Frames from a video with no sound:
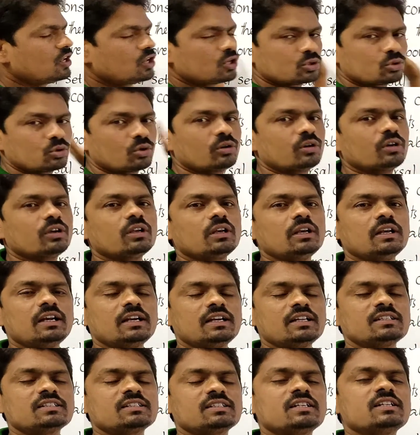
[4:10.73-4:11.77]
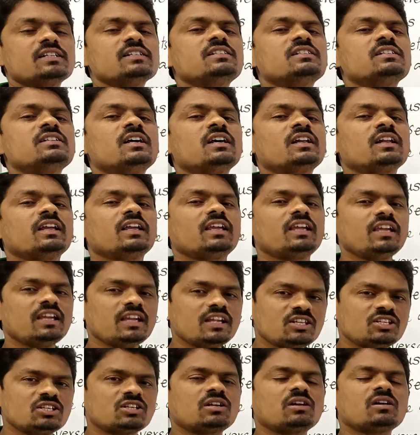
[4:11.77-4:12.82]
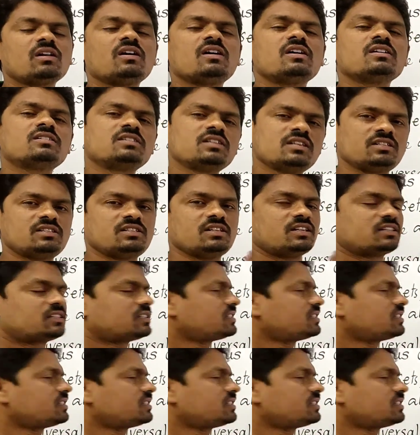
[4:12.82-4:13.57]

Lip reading: So let us consider each class is a